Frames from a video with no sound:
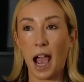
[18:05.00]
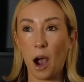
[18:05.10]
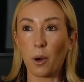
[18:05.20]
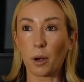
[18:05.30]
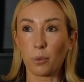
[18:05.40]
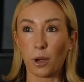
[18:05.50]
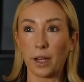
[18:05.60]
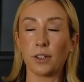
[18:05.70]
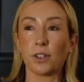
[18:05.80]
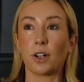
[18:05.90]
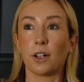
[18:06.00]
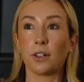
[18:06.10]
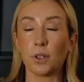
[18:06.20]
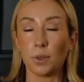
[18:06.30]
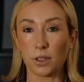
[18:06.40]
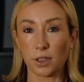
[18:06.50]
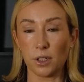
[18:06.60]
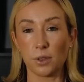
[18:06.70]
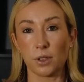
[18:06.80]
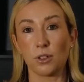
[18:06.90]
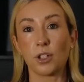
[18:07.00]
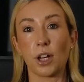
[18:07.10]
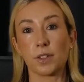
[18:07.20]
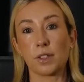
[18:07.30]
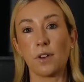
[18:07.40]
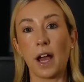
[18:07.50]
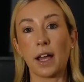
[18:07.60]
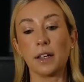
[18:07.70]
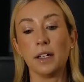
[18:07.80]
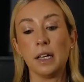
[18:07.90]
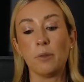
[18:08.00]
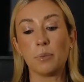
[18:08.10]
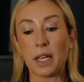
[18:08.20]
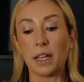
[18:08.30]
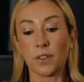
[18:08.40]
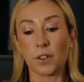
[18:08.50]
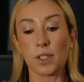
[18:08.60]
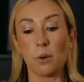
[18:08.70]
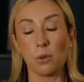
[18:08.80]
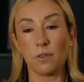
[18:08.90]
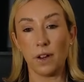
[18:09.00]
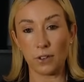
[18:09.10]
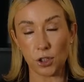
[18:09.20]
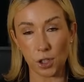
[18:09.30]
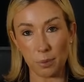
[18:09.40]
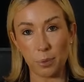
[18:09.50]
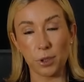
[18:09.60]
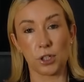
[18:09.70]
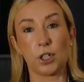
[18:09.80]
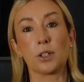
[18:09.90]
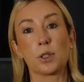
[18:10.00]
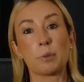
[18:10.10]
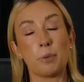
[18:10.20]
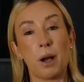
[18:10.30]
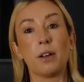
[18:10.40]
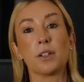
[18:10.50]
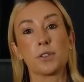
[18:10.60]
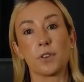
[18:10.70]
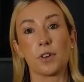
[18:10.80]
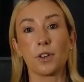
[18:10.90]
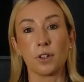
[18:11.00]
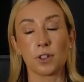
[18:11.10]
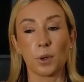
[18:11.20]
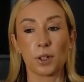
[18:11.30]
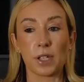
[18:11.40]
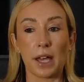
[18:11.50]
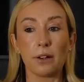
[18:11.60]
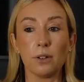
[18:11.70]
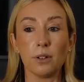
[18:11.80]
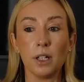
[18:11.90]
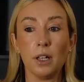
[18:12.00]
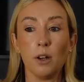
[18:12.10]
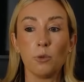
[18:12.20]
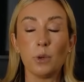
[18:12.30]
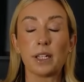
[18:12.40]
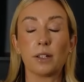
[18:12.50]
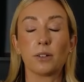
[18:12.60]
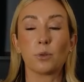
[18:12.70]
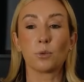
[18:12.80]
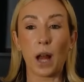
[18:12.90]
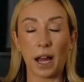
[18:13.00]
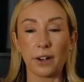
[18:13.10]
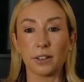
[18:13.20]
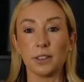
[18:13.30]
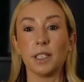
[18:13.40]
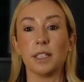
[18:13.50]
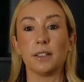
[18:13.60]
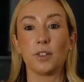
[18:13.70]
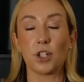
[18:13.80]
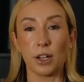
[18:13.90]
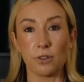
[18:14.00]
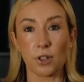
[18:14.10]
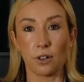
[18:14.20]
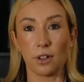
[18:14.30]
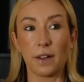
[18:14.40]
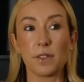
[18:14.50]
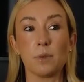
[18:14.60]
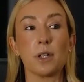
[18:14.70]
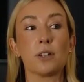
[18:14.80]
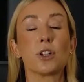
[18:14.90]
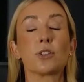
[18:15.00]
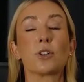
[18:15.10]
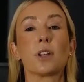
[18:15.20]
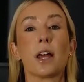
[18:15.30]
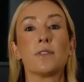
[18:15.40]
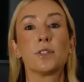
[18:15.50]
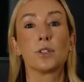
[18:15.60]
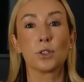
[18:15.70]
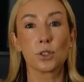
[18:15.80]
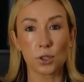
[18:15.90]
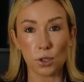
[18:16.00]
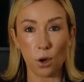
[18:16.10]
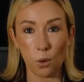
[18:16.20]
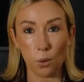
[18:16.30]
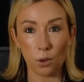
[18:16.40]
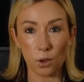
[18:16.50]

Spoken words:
how our brain is starting to excuse or justify behaviors that will eventually push us or propel us further into our cycle, we can radically change our lives, and we can change our lives so